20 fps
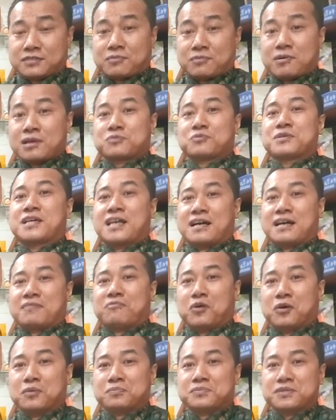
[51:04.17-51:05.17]
what we have
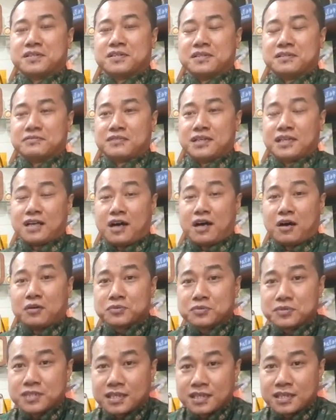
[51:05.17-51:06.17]
observed. And how
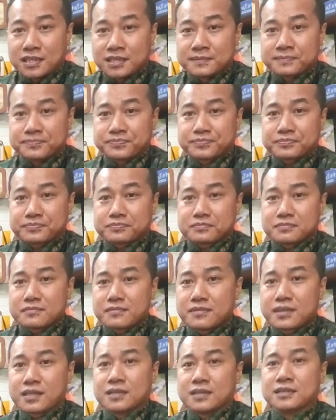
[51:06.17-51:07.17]
do they
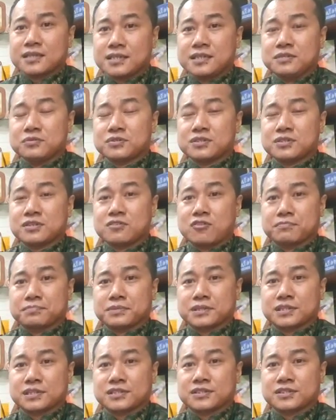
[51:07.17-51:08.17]
reduce the
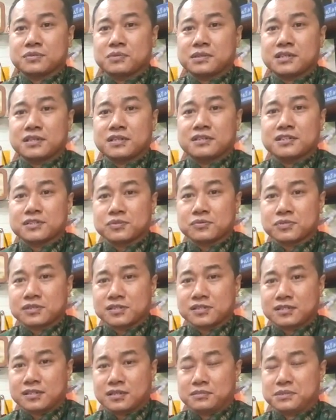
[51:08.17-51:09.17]
competition when the
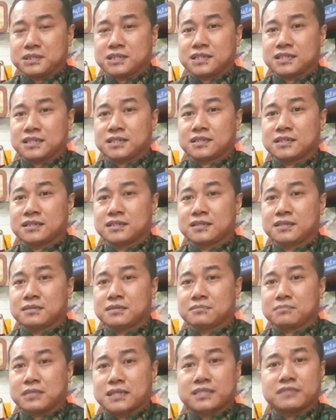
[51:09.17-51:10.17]
resources limited?
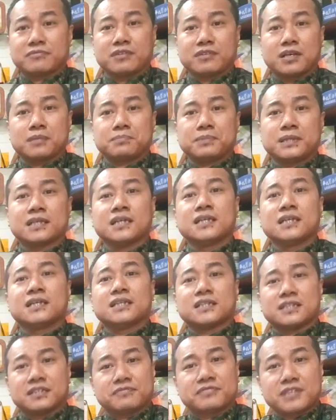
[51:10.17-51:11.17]
By developing
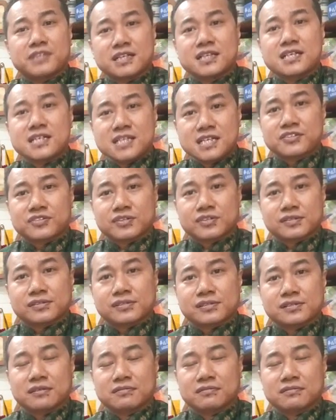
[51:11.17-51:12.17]
different
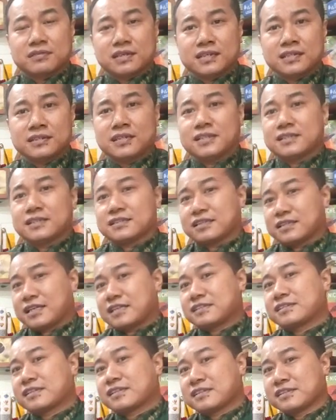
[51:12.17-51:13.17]
niches, right? So that
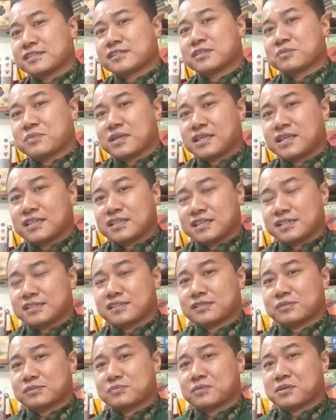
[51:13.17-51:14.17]
is the reason why niche
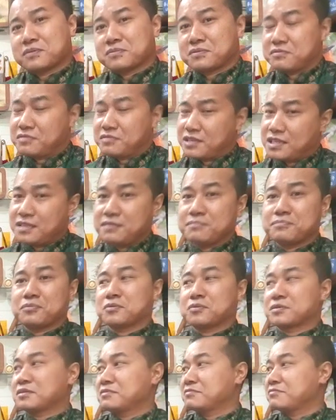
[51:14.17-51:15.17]
is one of the very
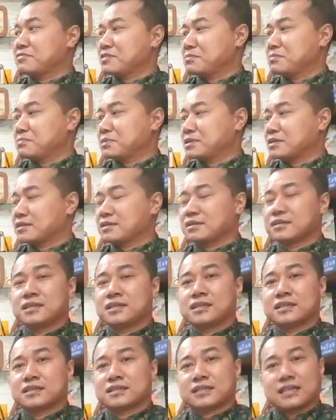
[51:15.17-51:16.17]
important fundamental
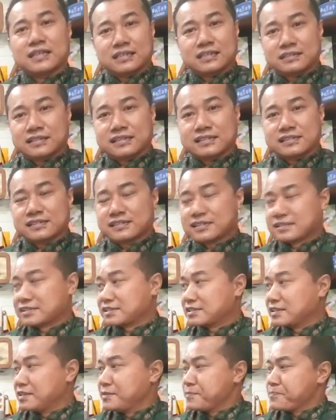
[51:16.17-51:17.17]
characteristics.